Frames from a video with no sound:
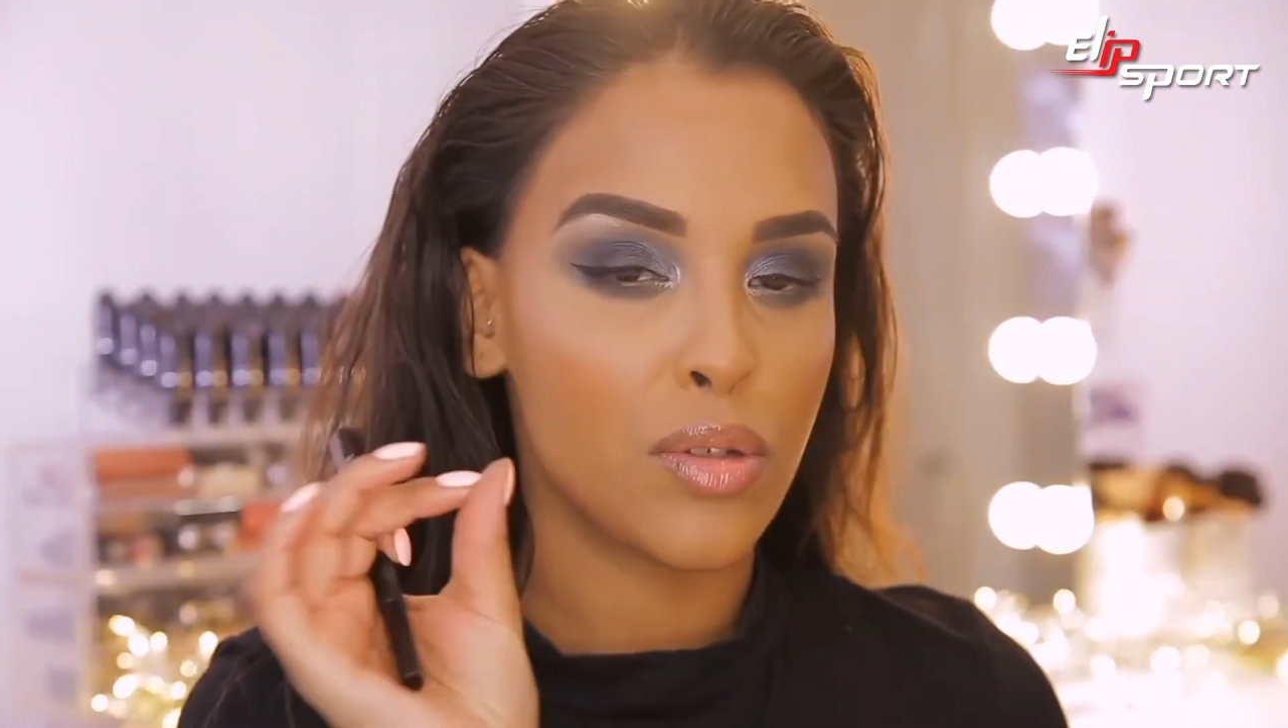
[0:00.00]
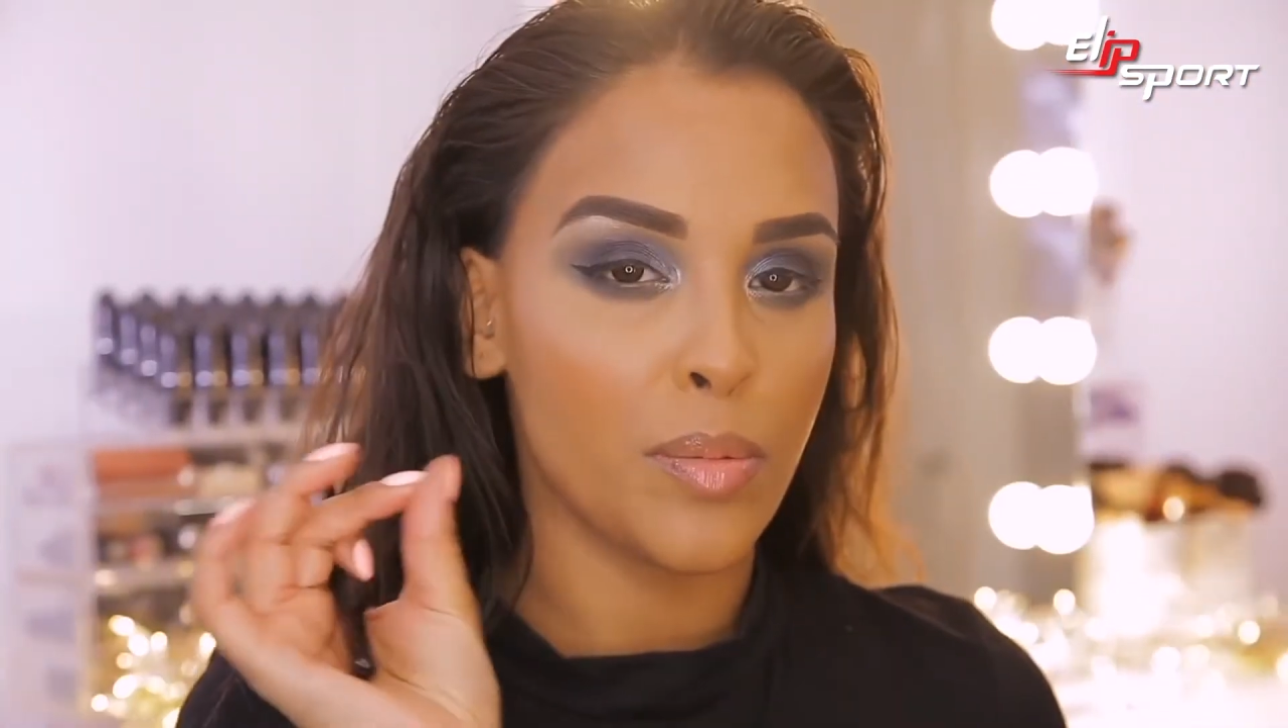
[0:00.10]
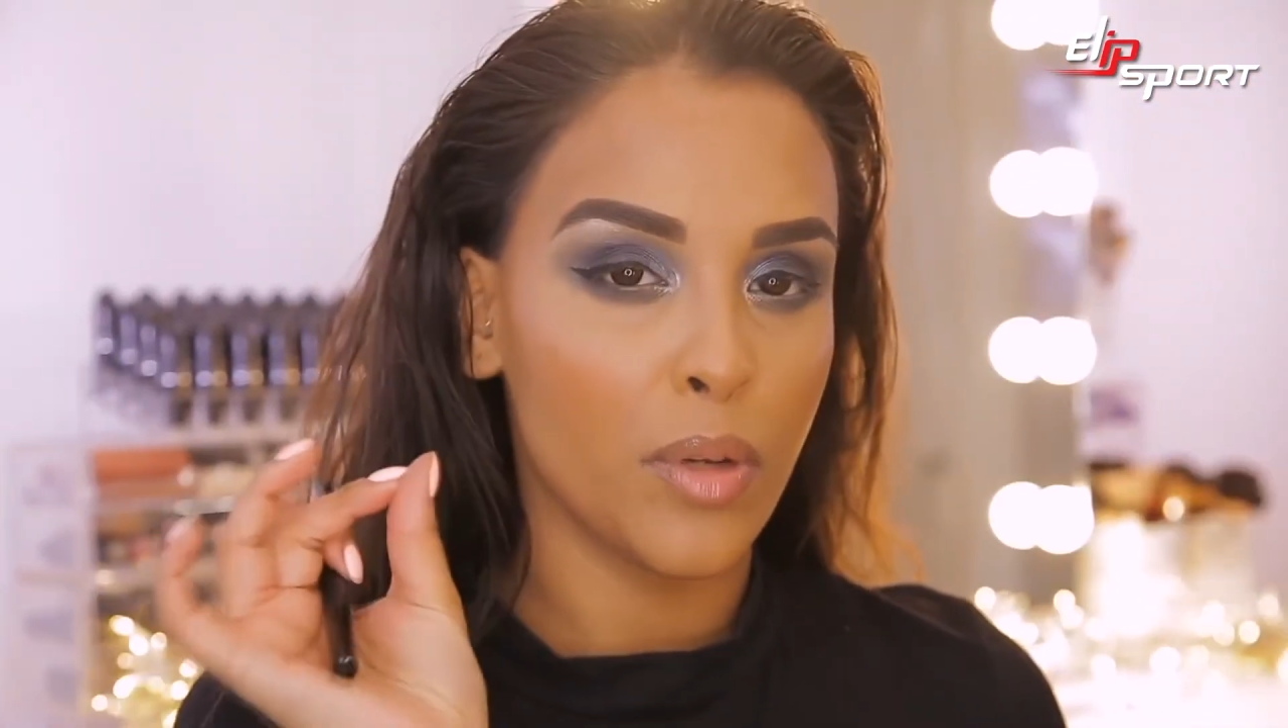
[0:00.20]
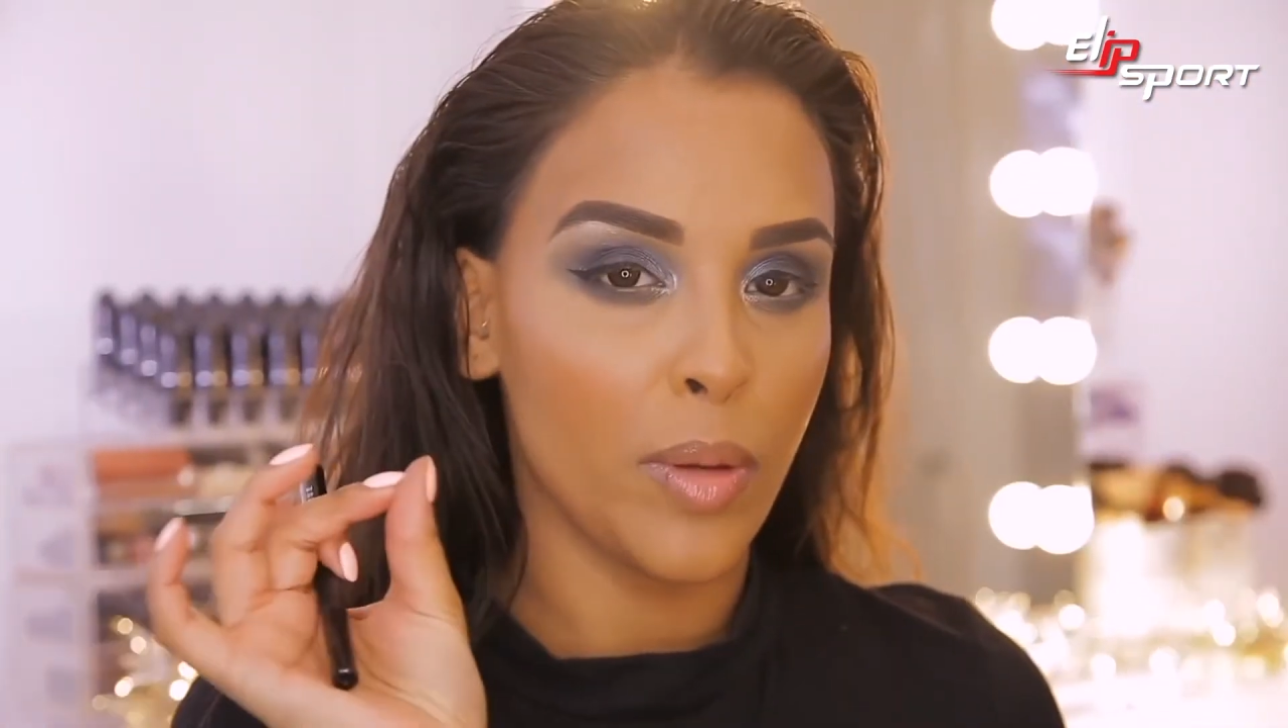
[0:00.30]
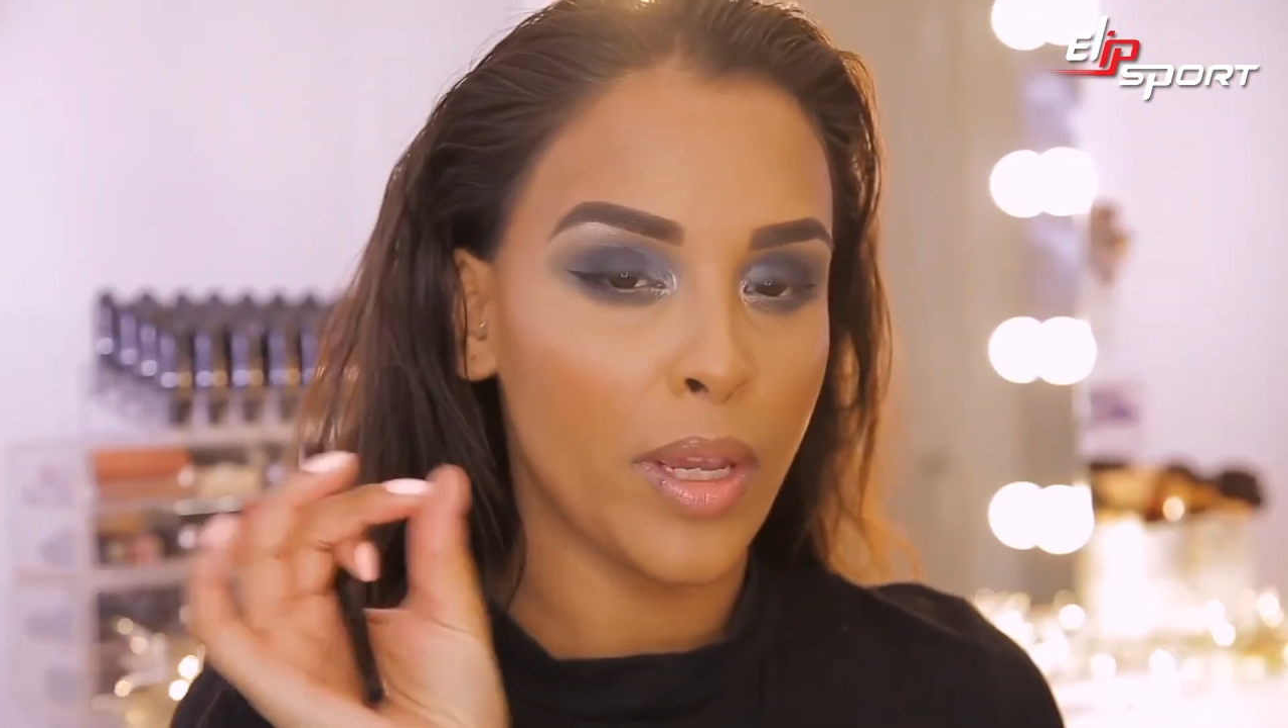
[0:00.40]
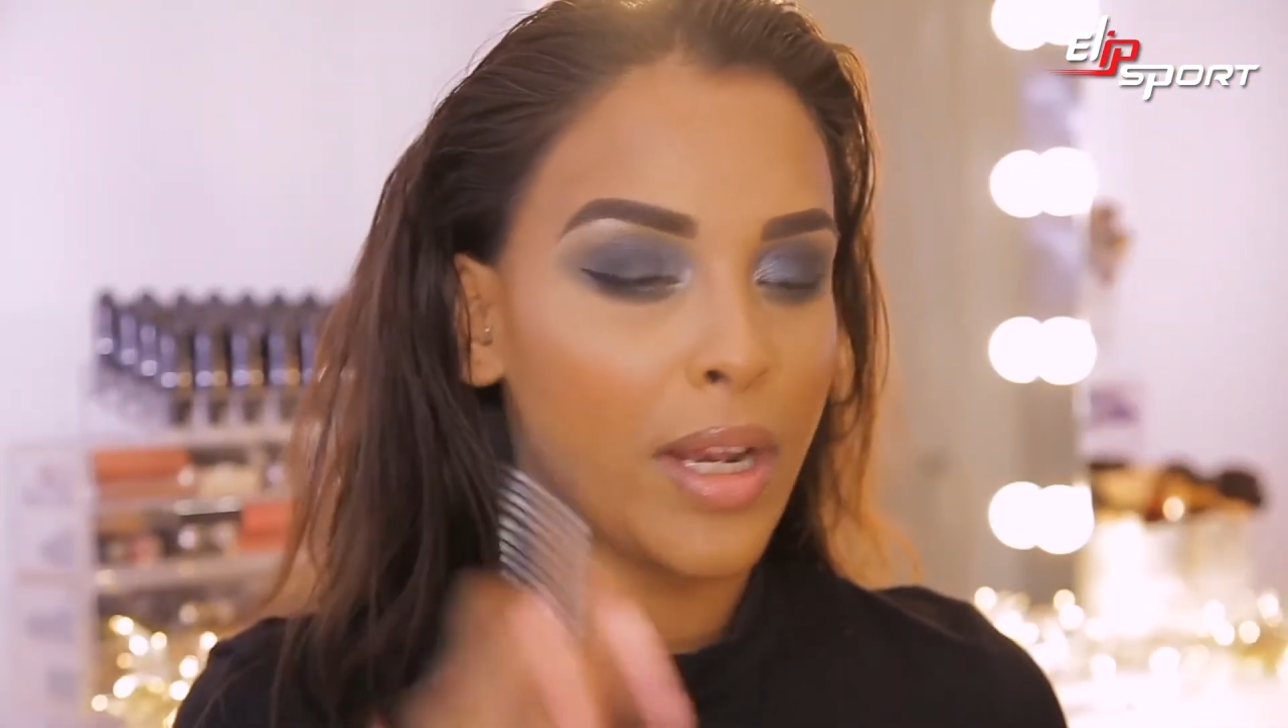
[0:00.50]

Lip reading: super quick,